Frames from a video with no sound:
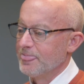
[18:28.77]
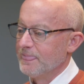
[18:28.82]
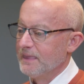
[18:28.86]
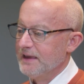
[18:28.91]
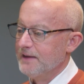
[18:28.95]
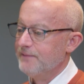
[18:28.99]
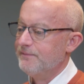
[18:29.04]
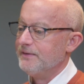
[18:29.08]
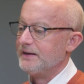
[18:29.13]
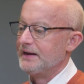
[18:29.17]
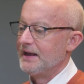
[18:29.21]

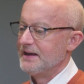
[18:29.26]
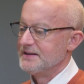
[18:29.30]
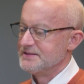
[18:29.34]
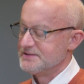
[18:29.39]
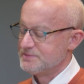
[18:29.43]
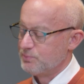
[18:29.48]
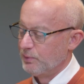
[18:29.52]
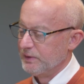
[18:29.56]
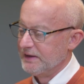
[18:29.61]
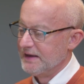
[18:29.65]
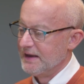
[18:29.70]
even
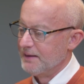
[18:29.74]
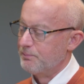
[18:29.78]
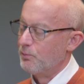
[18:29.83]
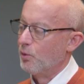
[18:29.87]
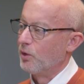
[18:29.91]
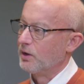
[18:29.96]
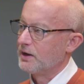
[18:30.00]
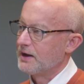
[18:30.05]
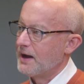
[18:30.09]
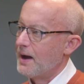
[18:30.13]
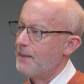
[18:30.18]
as we get
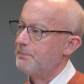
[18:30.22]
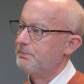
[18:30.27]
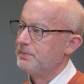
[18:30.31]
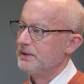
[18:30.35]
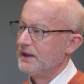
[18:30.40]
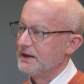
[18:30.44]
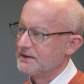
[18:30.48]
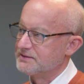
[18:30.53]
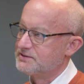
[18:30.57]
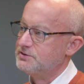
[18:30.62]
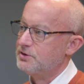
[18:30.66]
more
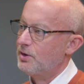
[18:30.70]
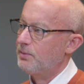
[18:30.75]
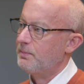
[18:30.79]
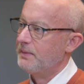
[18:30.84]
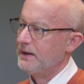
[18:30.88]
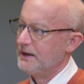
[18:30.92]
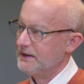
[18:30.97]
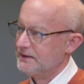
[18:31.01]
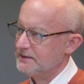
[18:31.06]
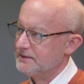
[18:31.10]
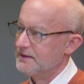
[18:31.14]
complex
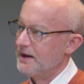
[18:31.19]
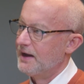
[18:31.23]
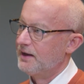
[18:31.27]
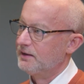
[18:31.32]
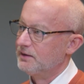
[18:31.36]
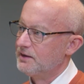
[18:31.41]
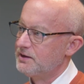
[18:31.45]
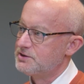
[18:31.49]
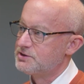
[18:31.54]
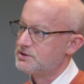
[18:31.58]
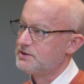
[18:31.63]
domain
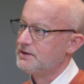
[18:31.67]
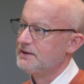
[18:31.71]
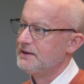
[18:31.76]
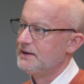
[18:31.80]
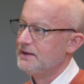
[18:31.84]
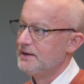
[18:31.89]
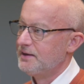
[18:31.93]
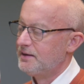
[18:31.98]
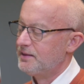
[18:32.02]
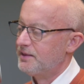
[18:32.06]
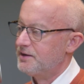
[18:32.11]
knowledge,
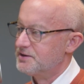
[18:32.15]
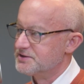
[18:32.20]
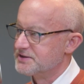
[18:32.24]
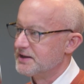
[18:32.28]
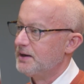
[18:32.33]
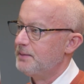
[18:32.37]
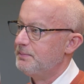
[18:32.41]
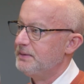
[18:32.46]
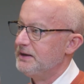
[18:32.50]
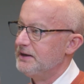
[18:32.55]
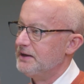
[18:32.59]
there's
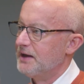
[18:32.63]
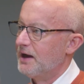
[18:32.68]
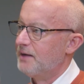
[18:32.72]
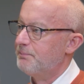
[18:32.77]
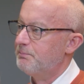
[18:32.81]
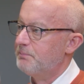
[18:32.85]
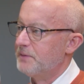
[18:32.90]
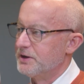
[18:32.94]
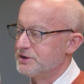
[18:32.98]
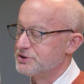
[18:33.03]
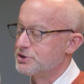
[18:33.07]
going to be a
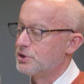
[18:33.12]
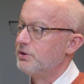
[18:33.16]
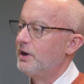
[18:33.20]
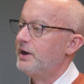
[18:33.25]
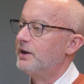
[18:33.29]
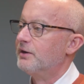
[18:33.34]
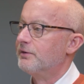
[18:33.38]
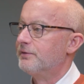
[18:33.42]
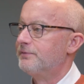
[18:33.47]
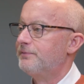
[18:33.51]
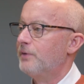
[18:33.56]
much
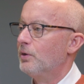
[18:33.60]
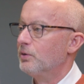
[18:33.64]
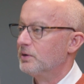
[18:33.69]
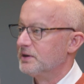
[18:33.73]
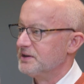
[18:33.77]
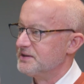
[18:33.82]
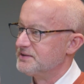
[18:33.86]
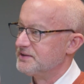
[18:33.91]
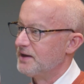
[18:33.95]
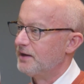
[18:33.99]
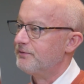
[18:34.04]
greater
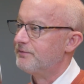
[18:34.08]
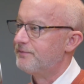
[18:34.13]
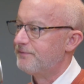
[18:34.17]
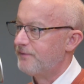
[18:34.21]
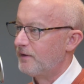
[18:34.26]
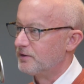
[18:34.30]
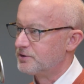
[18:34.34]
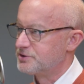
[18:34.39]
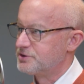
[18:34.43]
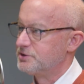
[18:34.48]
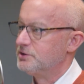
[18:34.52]
focus on
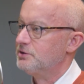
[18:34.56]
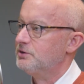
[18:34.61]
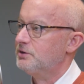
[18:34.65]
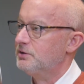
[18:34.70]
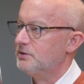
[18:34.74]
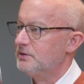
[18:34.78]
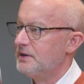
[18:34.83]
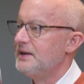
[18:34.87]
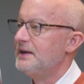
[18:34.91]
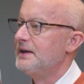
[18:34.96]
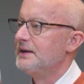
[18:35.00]

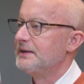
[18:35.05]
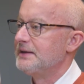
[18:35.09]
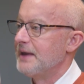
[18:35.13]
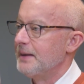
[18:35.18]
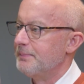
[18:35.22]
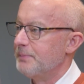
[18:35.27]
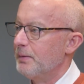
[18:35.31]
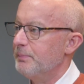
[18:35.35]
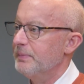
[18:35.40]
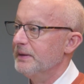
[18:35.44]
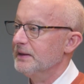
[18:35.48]
functional
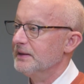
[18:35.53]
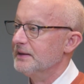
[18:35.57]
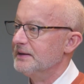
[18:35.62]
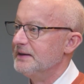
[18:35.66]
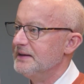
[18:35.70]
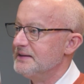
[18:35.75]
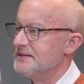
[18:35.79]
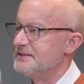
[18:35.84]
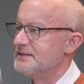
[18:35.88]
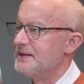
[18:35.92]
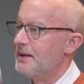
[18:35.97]

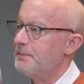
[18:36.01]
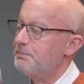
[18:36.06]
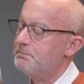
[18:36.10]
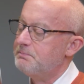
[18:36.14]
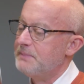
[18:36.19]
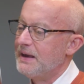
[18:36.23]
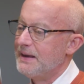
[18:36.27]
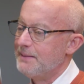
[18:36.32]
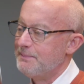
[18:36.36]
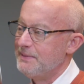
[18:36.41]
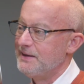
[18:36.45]
capabilities that
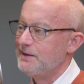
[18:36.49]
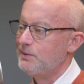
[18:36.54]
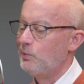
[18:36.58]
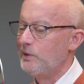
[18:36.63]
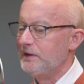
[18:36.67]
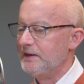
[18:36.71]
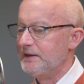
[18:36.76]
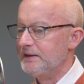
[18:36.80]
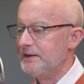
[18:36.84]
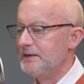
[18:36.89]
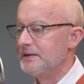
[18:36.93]
maybe
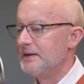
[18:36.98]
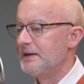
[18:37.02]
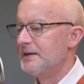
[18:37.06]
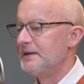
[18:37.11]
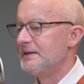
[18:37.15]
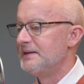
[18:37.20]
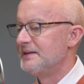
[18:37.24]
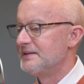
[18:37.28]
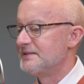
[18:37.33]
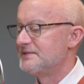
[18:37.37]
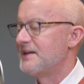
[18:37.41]
we
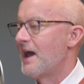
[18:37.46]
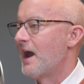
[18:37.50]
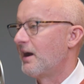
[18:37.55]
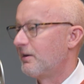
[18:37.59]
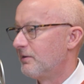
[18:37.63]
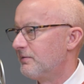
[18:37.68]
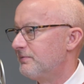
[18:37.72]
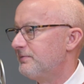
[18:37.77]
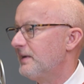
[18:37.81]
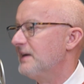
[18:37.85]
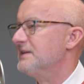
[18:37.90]

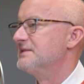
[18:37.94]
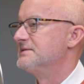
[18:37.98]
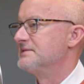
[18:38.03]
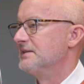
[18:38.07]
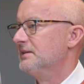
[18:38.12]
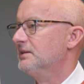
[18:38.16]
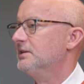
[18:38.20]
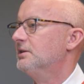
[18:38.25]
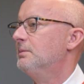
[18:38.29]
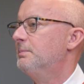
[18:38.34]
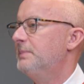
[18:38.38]
sacrificed a
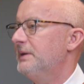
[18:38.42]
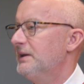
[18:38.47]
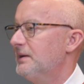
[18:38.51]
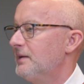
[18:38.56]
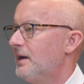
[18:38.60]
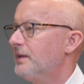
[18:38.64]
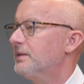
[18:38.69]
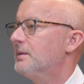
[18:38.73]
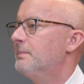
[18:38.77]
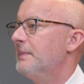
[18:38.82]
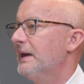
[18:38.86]
little bit
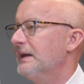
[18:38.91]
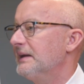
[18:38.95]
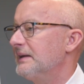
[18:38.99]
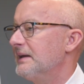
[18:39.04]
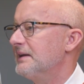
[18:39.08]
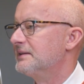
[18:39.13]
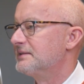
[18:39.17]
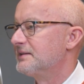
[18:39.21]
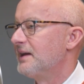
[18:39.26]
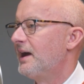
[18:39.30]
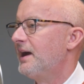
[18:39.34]
on the
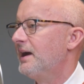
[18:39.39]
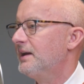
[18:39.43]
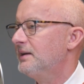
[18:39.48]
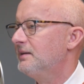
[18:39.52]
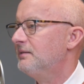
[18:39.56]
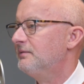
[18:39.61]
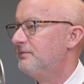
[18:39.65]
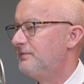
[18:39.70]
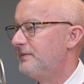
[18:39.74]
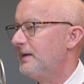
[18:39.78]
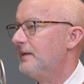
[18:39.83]
banking side
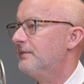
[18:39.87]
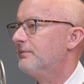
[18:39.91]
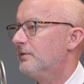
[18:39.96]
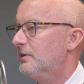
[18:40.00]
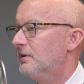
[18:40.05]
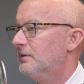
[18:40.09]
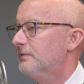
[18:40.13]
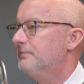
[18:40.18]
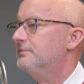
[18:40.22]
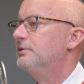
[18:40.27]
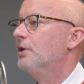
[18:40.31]
in
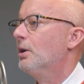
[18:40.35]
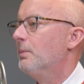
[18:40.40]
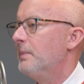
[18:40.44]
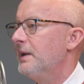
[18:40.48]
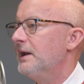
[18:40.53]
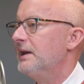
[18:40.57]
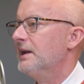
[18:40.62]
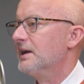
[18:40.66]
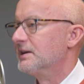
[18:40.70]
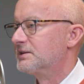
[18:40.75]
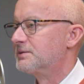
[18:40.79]
favor of
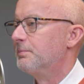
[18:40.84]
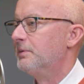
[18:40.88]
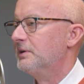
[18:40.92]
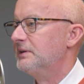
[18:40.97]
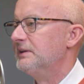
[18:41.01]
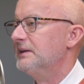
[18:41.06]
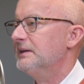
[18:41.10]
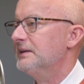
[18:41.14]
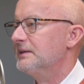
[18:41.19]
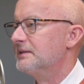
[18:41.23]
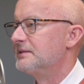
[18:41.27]
domain
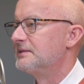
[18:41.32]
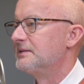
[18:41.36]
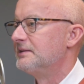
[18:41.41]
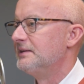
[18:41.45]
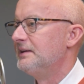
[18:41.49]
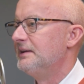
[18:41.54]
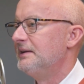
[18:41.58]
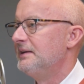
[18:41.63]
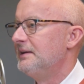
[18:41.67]
expertise.